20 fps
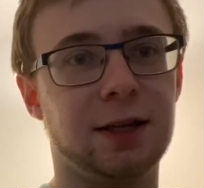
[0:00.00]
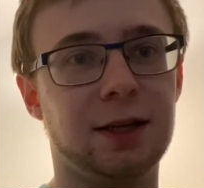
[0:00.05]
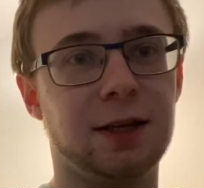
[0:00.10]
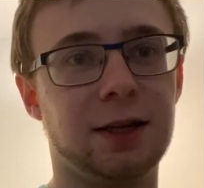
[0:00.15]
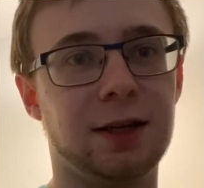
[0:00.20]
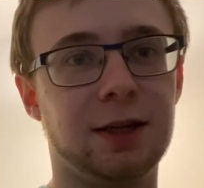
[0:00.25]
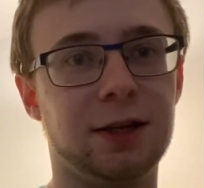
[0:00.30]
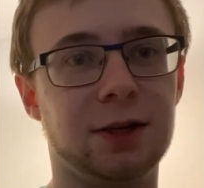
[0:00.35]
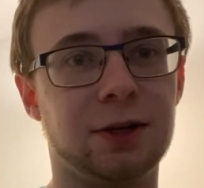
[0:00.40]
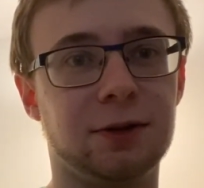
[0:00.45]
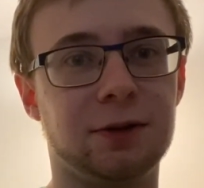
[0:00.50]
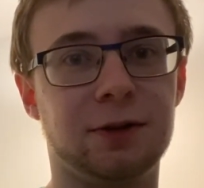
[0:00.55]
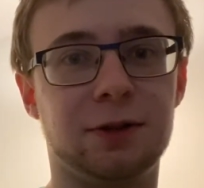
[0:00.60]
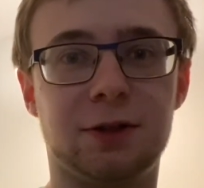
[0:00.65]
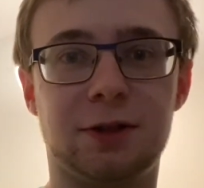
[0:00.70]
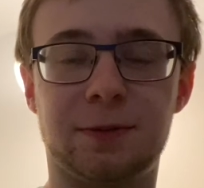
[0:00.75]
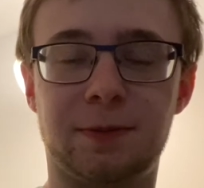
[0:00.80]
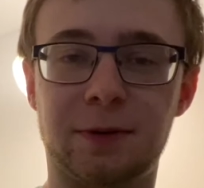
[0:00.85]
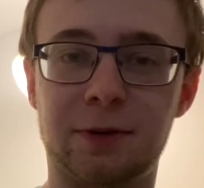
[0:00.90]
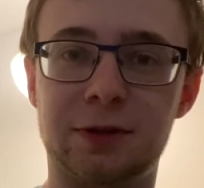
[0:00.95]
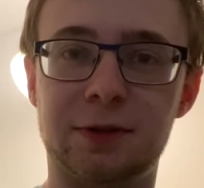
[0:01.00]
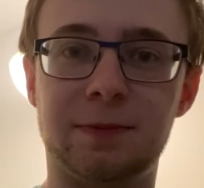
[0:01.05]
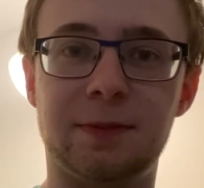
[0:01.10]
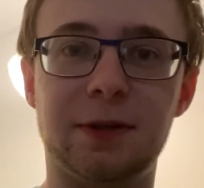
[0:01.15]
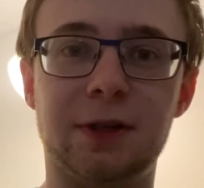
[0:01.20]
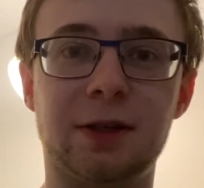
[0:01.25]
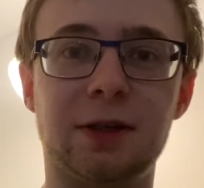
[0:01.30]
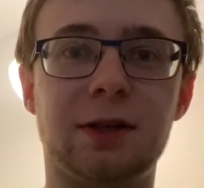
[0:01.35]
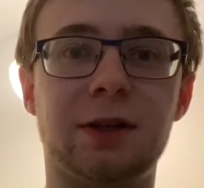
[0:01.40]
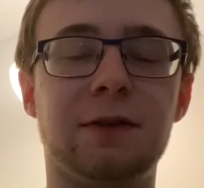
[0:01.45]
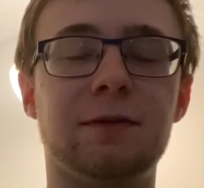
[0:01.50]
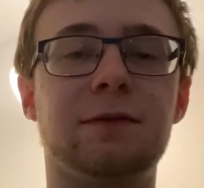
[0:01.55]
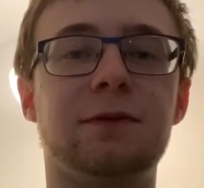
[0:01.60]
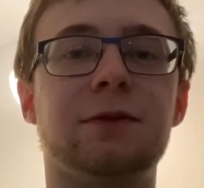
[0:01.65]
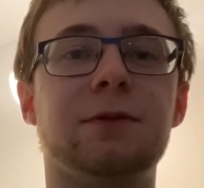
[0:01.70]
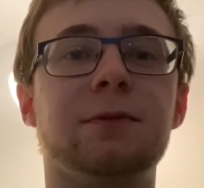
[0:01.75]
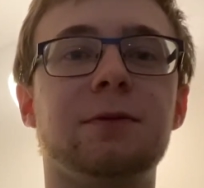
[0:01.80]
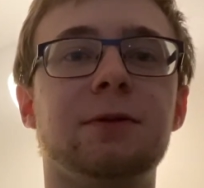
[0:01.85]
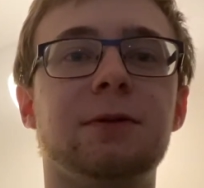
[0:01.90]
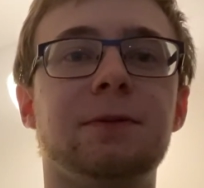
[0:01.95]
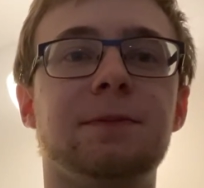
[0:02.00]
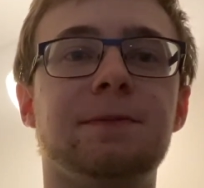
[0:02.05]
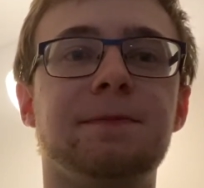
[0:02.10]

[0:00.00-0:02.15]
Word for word: You know, you're supposed to be uncomfortable.